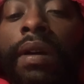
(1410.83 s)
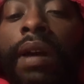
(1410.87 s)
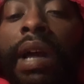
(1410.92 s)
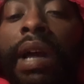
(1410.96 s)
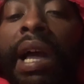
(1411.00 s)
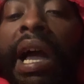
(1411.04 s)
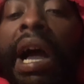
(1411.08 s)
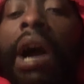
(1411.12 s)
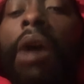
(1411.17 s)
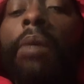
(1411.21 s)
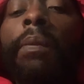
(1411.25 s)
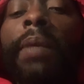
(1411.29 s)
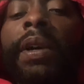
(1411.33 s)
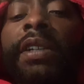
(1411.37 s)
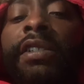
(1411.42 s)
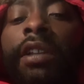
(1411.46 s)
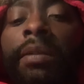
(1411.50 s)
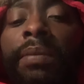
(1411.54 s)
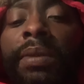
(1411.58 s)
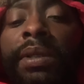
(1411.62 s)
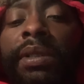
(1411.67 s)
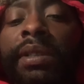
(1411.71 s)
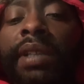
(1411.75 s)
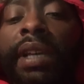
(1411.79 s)
How messed
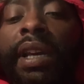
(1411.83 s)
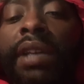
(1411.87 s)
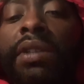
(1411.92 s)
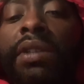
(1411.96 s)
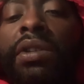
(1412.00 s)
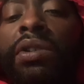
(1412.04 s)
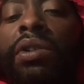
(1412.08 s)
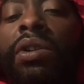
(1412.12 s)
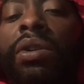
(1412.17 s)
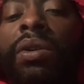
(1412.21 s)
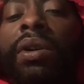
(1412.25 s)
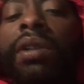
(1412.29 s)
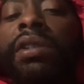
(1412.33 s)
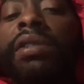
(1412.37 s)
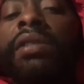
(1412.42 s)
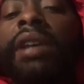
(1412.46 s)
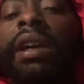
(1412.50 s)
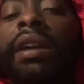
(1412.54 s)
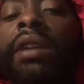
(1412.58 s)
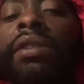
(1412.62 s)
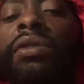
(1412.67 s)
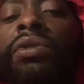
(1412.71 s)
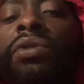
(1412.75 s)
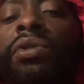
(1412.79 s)
up is that? You go
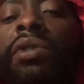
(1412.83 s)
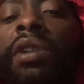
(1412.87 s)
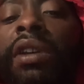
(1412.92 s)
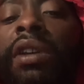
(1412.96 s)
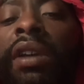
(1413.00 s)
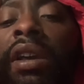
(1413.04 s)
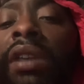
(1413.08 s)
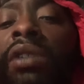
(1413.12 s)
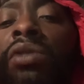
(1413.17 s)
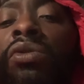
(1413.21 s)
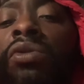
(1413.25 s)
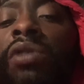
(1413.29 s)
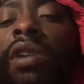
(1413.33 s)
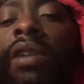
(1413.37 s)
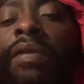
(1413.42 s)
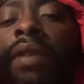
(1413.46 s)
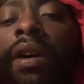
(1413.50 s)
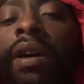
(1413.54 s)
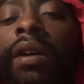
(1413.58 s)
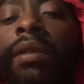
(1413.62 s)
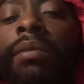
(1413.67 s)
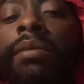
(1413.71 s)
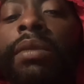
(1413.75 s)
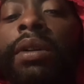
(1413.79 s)
inside and you get and you give
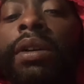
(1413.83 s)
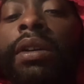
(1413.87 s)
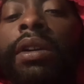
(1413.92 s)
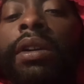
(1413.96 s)
up